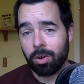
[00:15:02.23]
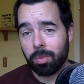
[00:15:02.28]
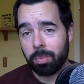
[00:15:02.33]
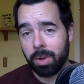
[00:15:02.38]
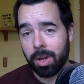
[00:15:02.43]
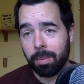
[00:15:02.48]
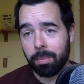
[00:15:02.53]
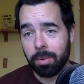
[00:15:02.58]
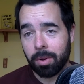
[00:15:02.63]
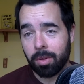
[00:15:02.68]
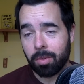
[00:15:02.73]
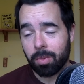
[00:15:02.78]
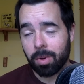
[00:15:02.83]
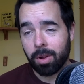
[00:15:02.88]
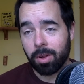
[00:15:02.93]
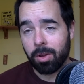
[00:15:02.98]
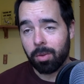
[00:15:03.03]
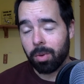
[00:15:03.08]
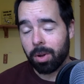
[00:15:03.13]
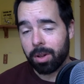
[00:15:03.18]
other people as
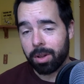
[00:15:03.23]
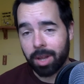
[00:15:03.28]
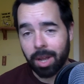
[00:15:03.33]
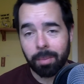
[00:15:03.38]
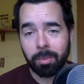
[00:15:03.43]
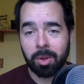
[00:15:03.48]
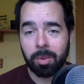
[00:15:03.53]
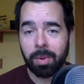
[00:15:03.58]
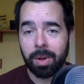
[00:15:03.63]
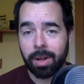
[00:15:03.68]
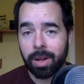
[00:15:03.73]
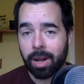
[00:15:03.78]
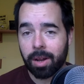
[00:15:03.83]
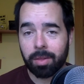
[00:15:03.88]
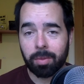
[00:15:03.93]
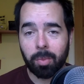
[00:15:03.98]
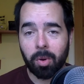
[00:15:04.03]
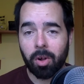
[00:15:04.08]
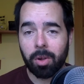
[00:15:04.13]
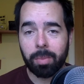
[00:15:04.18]
well. You want them to be in
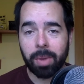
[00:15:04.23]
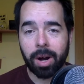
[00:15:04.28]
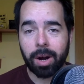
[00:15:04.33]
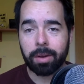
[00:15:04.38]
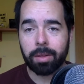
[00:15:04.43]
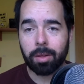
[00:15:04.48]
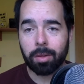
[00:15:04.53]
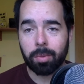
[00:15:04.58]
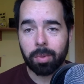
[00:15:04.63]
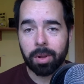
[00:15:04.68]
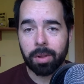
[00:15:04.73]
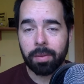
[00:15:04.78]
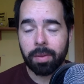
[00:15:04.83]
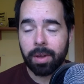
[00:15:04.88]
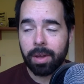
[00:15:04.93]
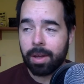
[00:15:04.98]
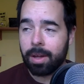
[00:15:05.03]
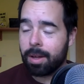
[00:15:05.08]
that small box as well.